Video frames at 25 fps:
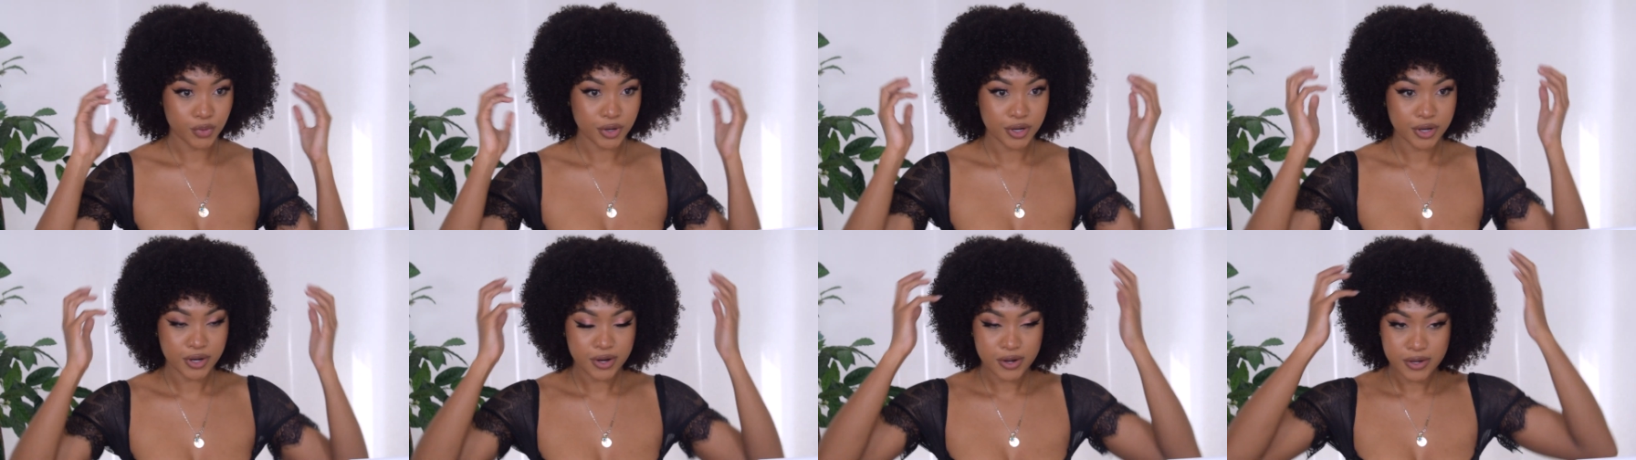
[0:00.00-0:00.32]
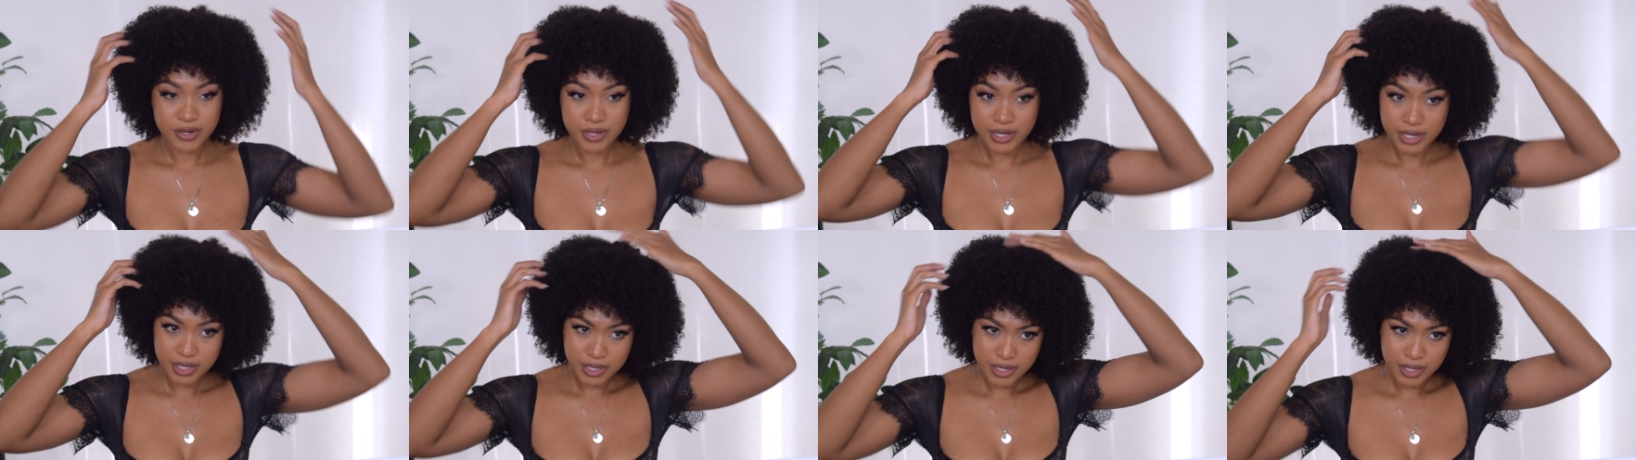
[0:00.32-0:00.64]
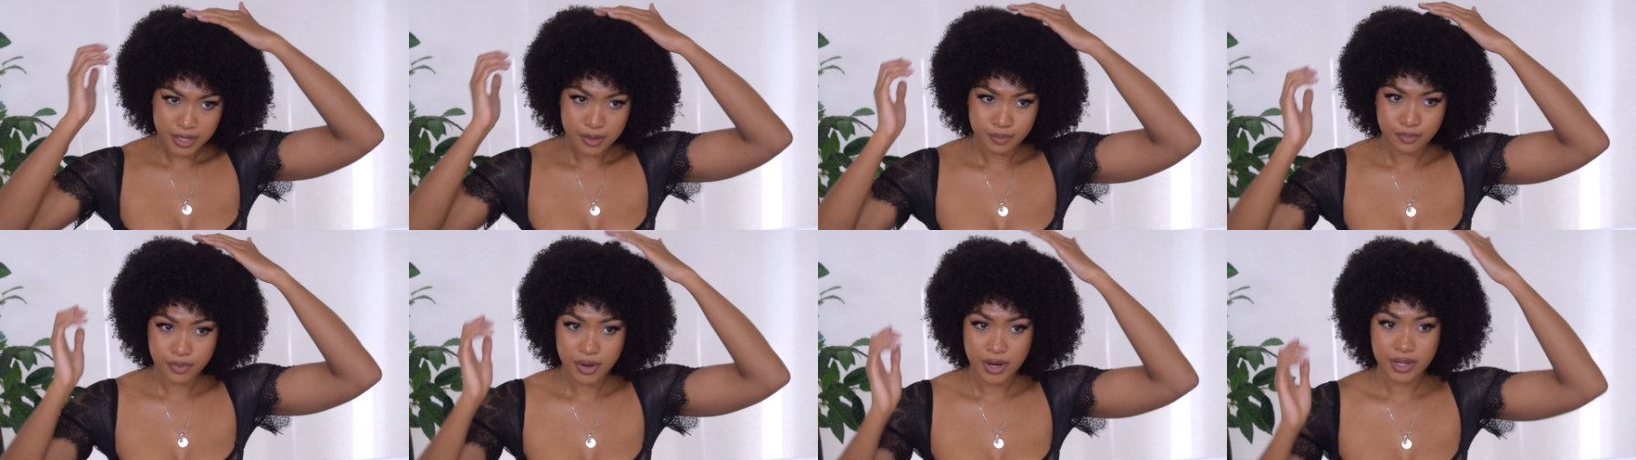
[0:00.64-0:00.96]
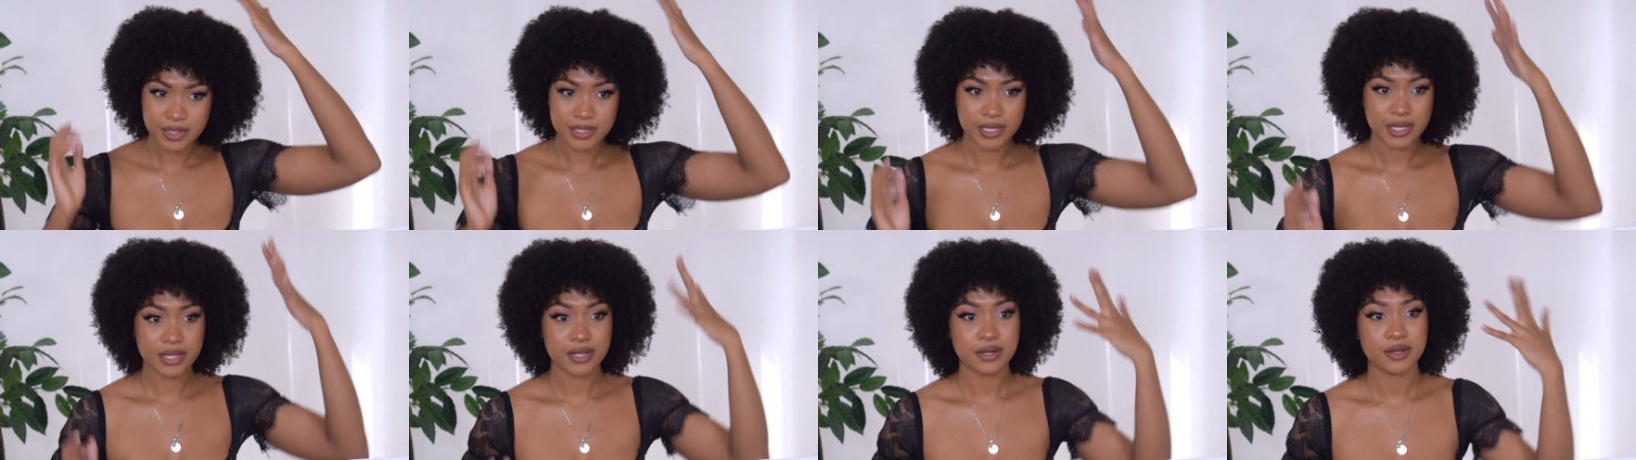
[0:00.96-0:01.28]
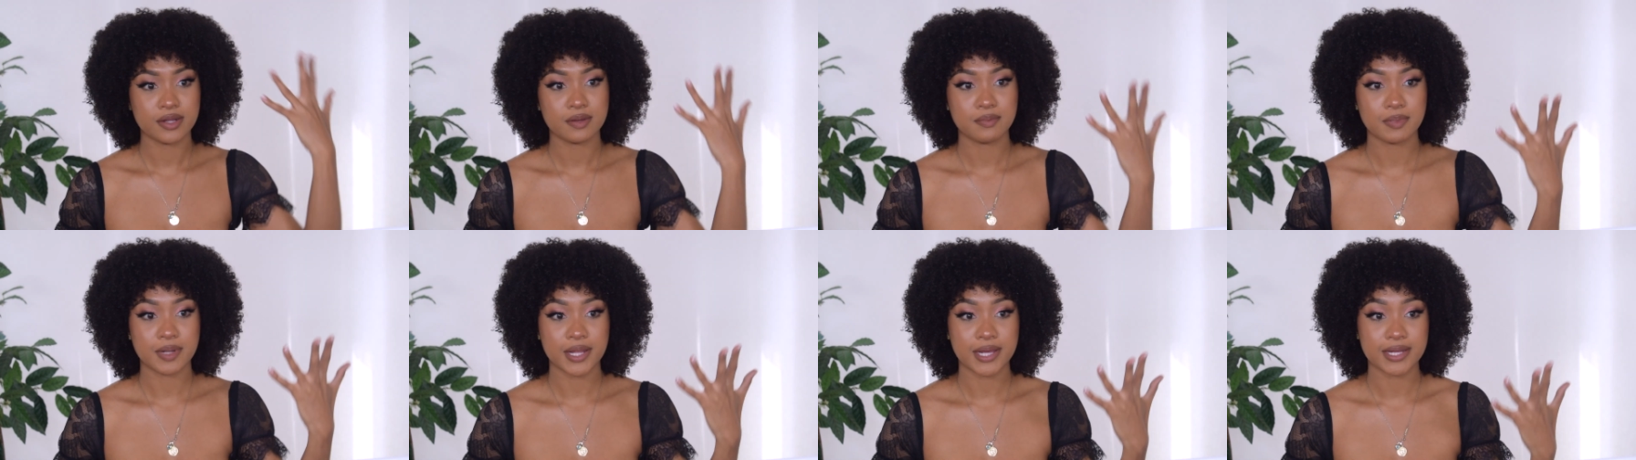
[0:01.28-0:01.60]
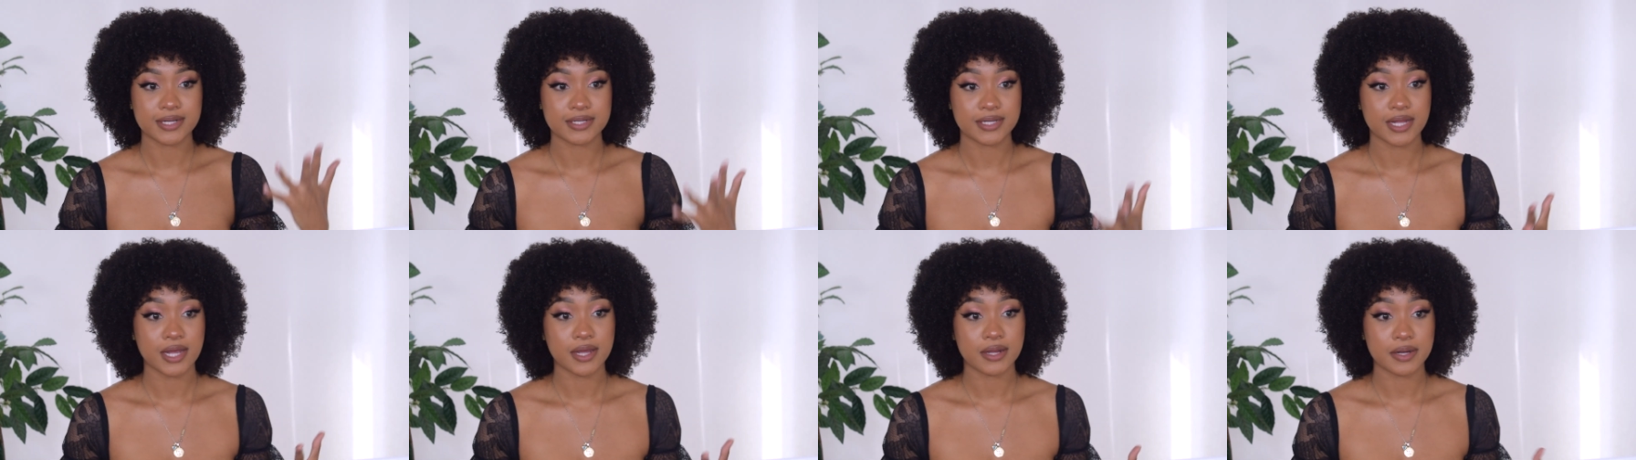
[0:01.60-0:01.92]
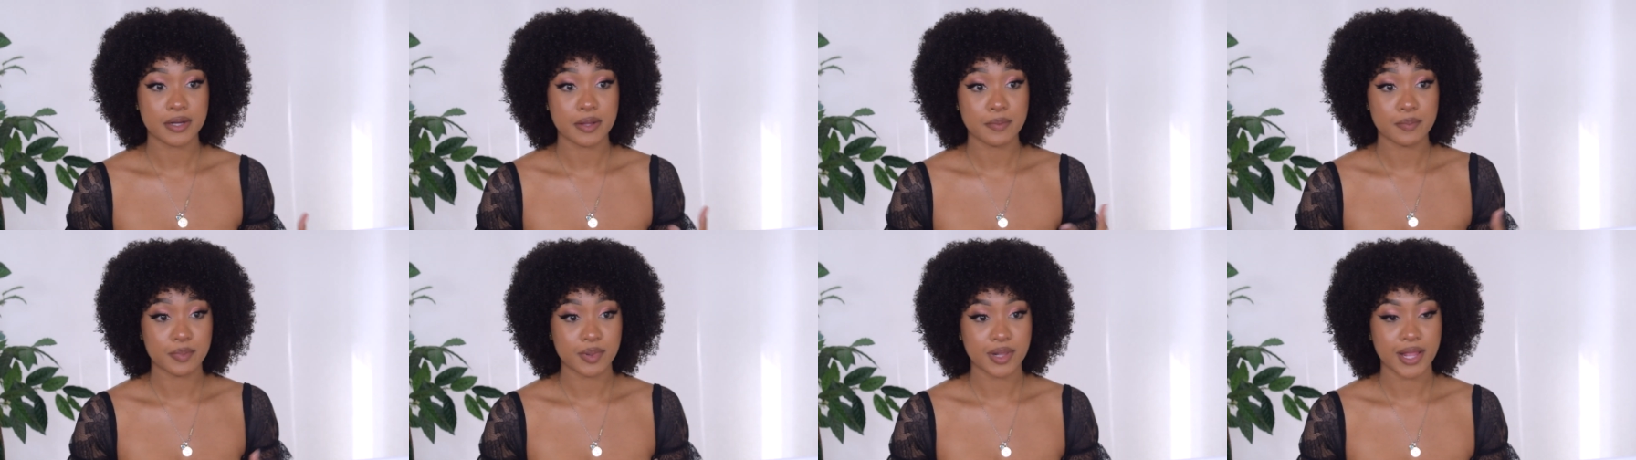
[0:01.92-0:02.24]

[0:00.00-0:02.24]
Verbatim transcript: work on it and probably end up like dyeing in